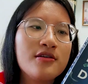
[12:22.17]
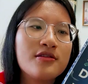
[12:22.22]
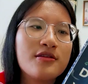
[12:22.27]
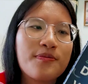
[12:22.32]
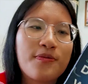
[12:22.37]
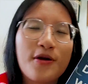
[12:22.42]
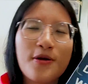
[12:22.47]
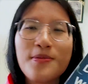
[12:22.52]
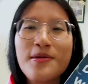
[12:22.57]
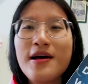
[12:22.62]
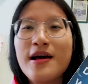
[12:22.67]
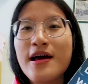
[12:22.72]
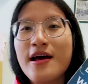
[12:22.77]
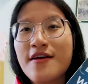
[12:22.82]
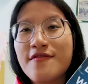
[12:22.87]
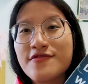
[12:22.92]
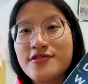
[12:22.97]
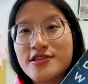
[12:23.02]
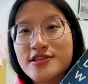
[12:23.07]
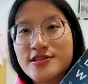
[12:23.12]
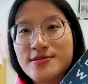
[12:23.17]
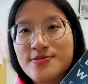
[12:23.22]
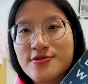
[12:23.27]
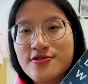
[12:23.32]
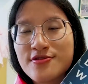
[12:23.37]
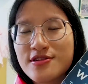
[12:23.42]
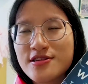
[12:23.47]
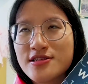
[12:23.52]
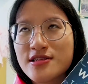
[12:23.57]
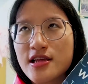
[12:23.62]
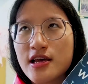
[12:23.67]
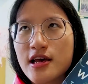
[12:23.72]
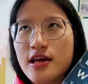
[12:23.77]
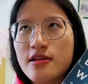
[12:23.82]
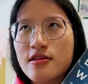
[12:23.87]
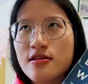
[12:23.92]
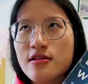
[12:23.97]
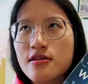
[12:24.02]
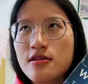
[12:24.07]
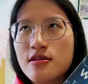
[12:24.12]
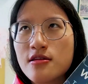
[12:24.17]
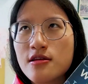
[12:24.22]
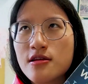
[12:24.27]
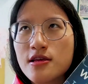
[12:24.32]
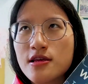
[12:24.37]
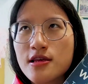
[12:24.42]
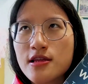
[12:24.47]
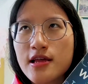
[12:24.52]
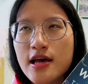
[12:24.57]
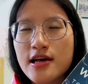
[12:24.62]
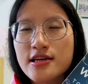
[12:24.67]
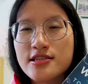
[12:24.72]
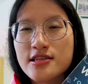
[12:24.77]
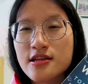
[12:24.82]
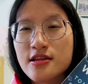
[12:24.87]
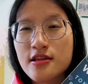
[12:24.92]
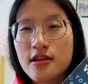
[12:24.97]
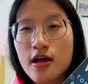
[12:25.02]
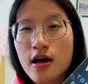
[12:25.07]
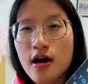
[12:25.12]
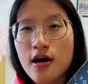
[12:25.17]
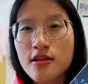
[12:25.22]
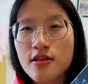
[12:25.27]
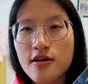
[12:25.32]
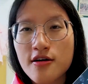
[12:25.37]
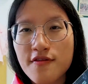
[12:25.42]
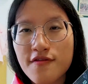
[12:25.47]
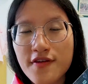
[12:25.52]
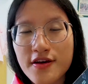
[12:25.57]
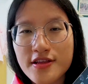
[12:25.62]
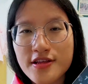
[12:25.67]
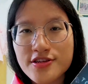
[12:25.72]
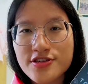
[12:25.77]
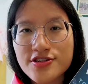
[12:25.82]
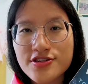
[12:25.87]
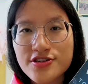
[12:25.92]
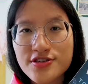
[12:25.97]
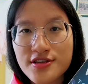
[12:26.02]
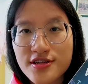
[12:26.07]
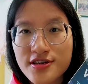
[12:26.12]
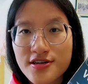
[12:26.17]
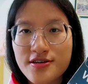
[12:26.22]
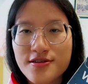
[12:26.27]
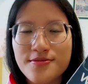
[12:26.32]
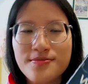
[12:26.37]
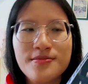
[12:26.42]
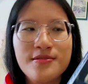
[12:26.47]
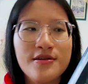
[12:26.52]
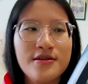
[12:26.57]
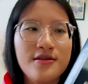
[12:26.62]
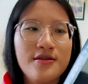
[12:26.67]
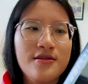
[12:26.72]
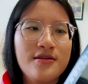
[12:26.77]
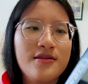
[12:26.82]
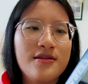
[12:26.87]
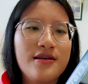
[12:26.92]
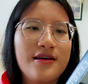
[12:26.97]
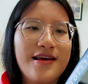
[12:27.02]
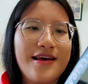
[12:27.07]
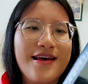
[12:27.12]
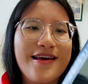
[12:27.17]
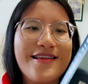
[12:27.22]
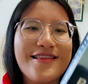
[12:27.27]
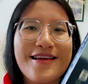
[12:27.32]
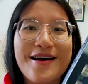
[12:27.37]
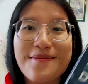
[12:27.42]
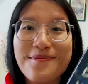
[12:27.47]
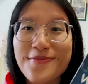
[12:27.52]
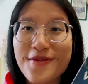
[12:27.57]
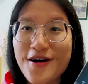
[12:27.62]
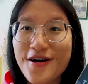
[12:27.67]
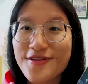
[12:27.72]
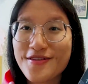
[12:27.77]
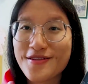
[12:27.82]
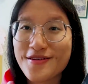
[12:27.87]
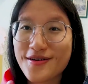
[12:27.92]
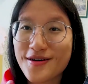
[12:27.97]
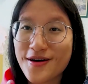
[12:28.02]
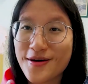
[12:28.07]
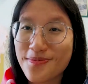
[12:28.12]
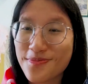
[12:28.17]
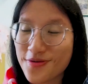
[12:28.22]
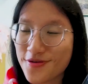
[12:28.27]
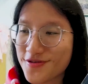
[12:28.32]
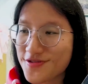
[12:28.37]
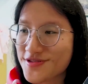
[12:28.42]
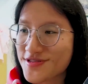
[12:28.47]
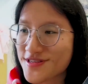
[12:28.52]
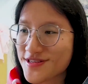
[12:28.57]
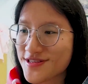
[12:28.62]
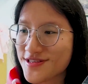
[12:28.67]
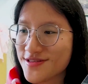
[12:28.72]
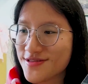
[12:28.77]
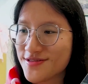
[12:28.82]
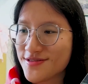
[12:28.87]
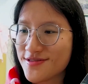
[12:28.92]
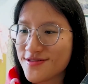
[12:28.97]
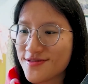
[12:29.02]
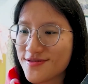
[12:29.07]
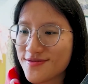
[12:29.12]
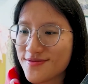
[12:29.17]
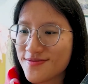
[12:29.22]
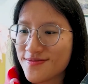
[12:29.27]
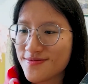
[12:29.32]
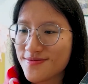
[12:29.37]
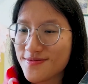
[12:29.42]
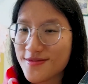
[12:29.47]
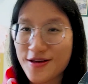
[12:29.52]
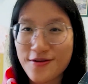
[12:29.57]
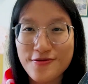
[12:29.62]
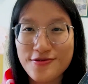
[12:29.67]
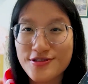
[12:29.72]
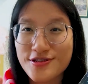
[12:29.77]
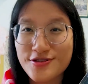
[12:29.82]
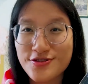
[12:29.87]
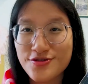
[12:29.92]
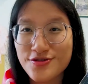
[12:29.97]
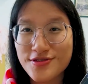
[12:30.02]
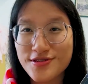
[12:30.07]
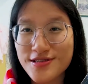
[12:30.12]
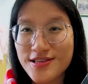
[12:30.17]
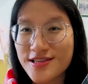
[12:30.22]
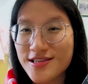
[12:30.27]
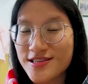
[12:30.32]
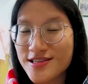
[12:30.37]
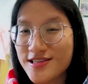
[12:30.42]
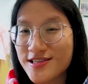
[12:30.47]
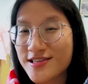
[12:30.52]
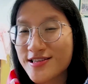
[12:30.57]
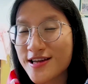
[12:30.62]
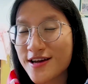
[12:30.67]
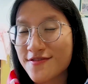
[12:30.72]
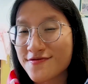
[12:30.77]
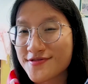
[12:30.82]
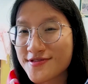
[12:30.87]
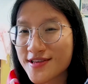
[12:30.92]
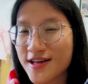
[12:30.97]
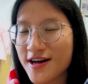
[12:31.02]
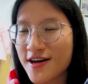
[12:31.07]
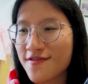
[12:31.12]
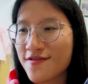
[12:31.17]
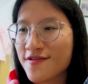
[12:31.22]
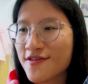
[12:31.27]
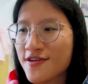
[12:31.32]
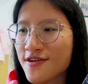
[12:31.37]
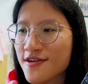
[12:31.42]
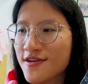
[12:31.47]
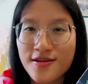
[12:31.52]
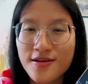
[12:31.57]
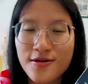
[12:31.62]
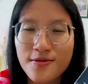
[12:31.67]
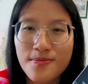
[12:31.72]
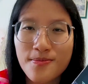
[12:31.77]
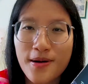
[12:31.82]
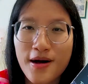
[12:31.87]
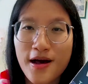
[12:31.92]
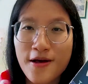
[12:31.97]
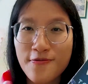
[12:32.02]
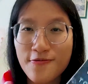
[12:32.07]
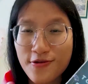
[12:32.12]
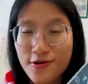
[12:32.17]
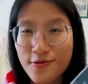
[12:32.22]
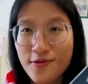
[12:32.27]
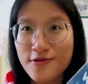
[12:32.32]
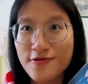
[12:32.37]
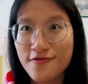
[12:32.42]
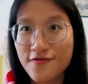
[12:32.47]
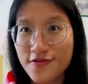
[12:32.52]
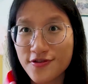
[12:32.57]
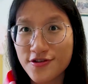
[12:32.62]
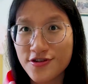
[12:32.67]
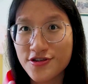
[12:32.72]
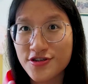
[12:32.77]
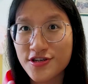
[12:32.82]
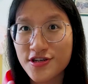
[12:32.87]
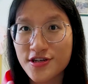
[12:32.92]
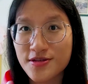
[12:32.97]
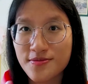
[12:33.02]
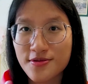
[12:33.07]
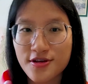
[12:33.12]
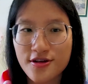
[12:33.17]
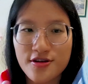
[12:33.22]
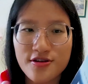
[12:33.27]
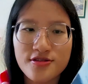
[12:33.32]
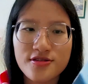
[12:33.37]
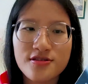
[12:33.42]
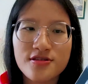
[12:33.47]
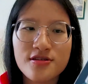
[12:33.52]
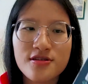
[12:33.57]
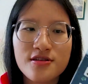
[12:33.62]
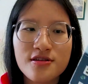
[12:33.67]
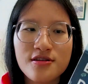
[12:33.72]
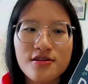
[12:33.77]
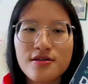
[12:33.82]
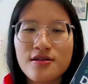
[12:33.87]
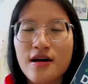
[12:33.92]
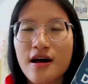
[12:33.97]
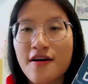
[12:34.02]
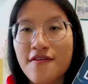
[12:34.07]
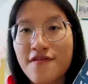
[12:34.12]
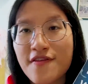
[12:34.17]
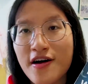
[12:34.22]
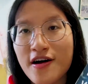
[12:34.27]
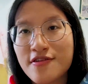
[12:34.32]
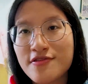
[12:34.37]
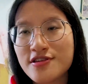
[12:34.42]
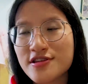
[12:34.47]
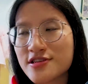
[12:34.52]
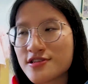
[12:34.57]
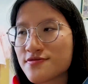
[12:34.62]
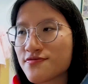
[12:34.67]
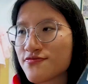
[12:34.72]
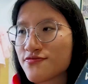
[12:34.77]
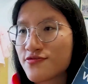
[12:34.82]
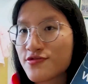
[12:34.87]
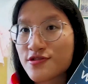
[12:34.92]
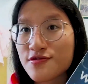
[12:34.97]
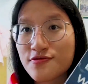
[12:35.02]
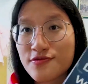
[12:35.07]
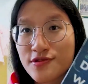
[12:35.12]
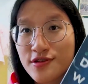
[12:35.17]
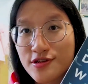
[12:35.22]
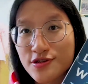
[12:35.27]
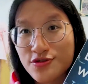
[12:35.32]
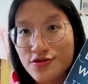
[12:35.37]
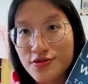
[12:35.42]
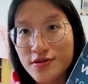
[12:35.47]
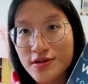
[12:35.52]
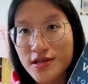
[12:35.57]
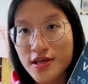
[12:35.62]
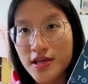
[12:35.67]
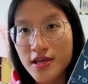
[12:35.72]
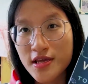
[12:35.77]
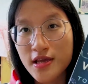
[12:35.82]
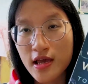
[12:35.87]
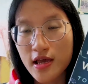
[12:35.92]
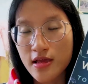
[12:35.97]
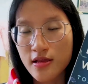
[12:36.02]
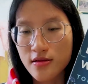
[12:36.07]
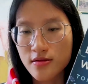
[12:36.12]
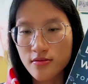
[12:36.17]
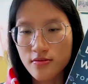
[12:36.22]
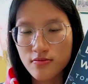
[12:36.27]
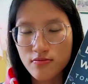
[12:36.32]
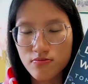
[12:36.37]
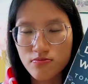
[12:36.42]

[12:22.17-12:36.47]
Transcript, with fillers: The problem I have with this book is that it has a lot of financial terms, and I'm not a person that was interested in this kind of stuff, but I really want to finish it because I found this really, really intriguing, and